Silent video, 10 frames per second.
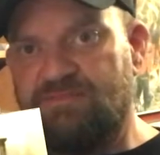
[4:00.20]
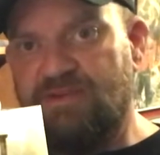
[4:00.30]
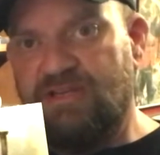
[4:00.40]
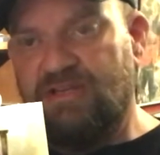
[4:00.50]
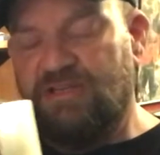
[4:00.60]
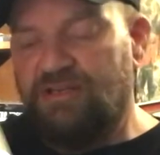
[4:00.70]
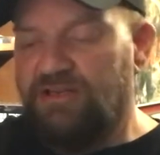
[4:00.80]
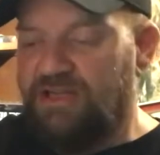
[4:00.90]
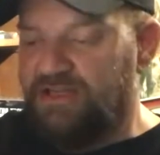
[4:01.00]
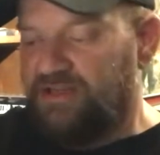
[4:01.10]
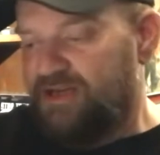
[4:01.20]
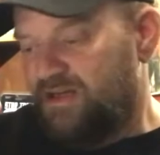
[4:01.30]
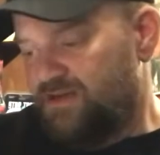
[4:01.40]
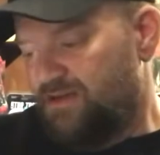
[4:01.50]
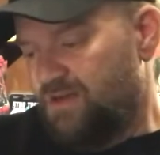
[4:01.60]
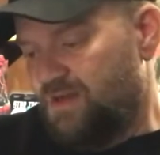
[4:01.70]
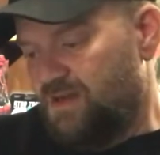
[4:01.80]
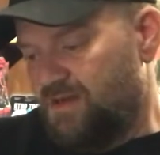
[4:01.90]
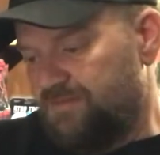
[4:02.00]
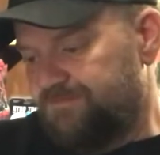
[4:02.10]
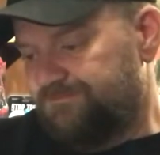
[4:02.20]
being clear like that. Of